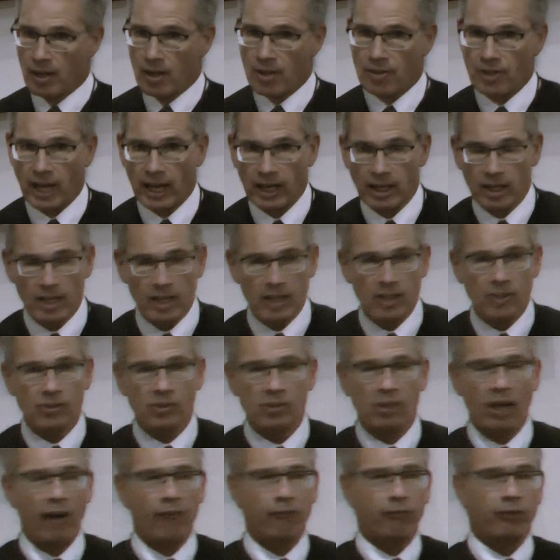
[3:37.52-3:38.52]
That he
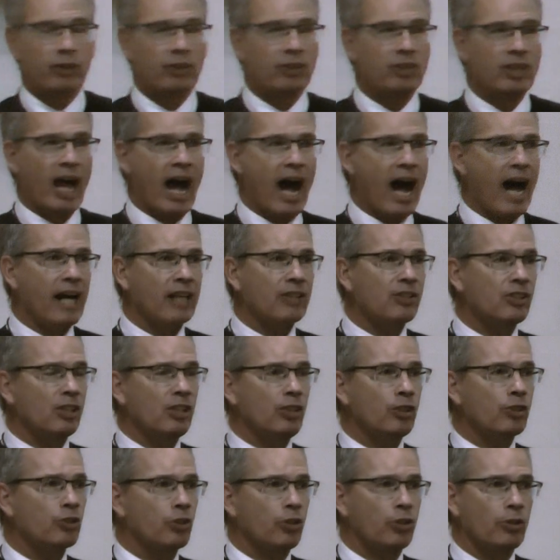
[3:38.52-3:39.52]
suffered God's
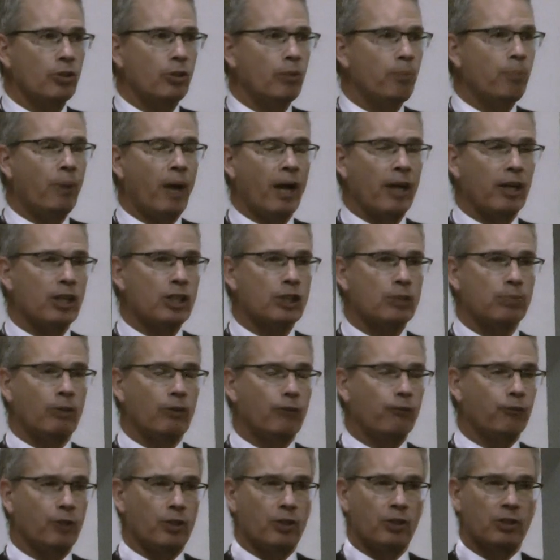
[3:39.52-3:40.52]
eternal
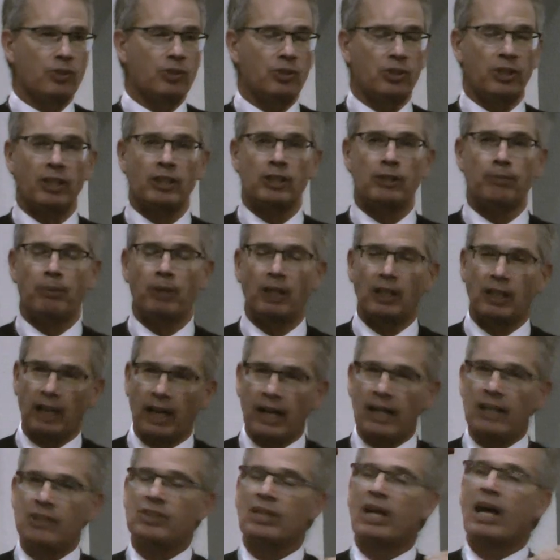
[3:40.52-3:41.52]
punishment for the sins
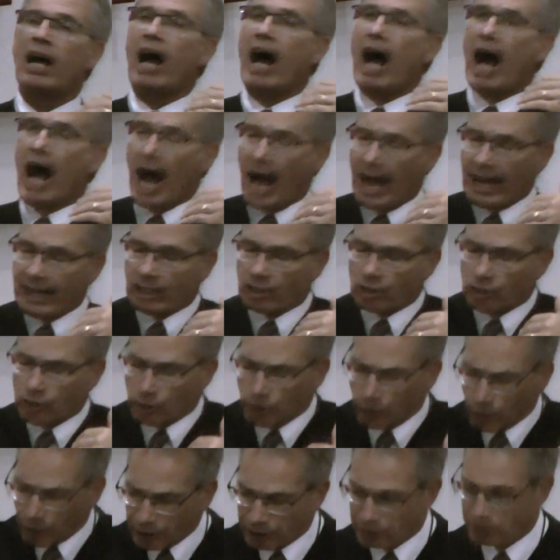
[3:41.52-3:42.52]
because I
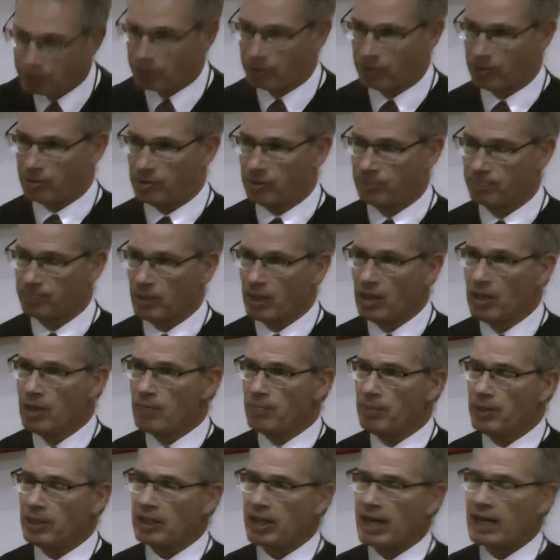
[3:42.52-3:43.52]
couldn't.
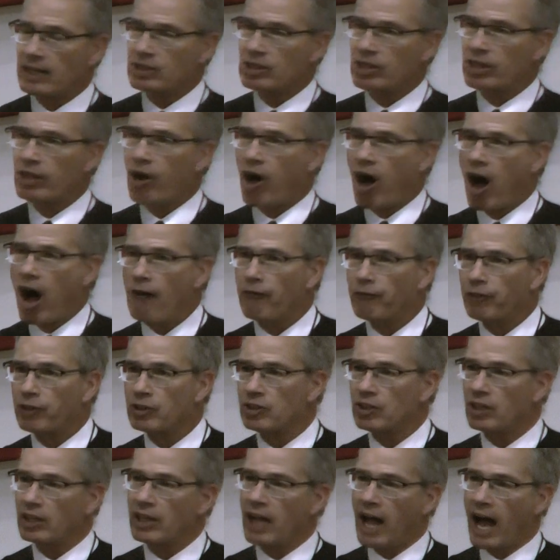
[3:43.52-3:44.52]
Because he
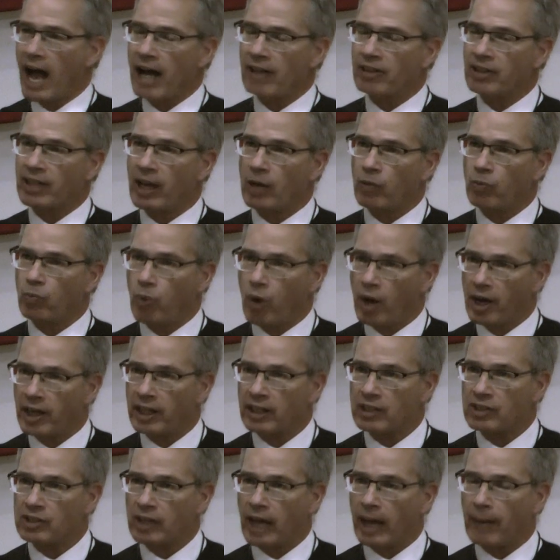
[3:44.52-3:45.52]
offered to God that one
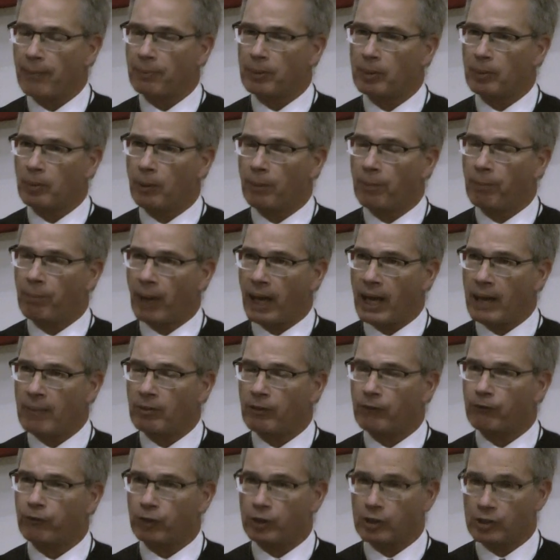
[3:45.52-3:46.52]
acceptable
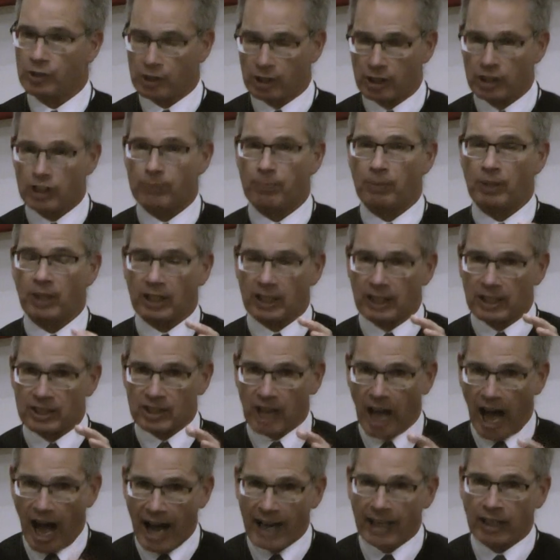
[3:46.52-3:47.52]
payment for sins because
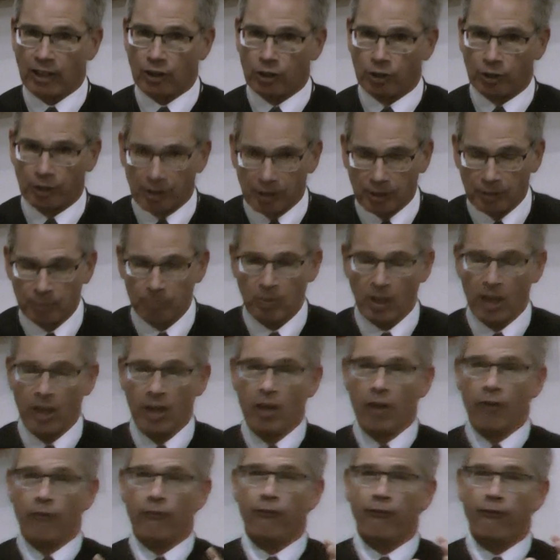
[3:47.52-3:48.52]
I couldn't.
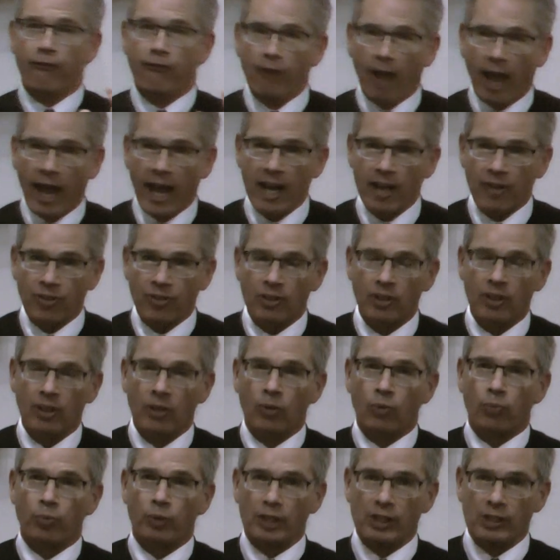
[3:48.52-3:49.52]

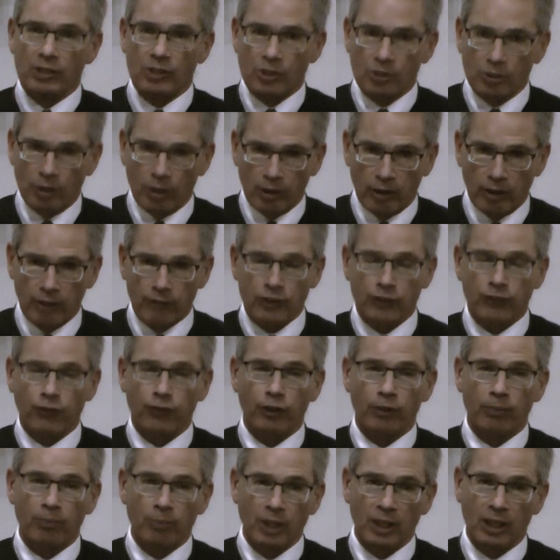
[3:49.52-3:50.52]
Faith reserves
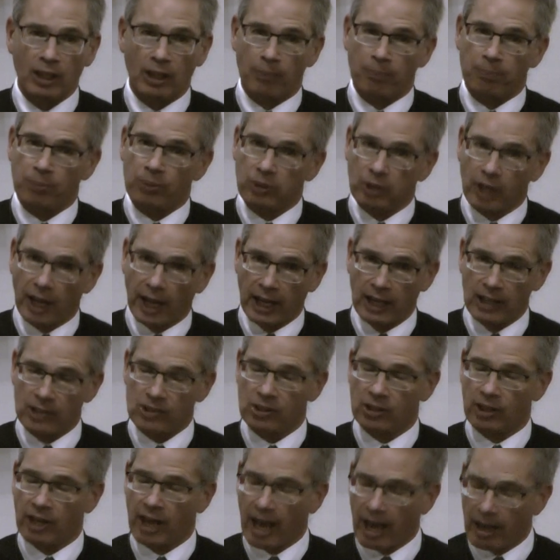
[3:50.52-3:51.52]
for me a
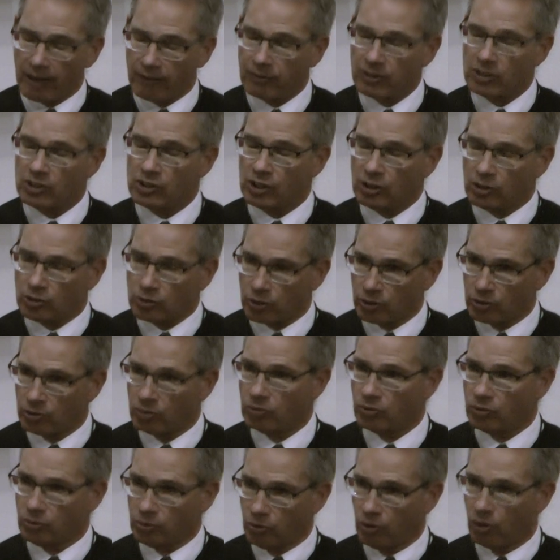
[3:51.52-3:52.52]
place in heaven's
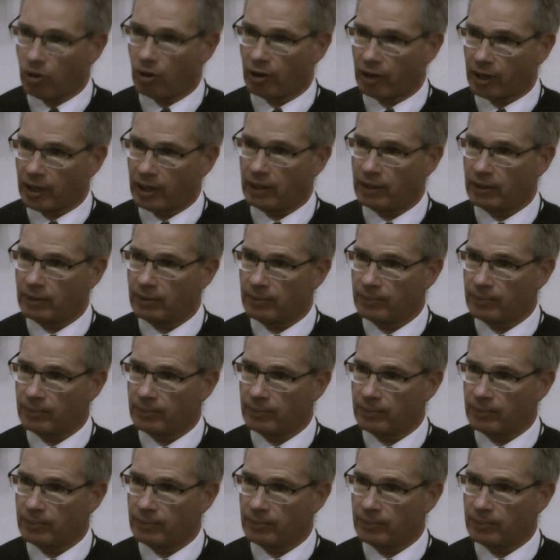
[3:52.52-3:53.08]
eternal glory.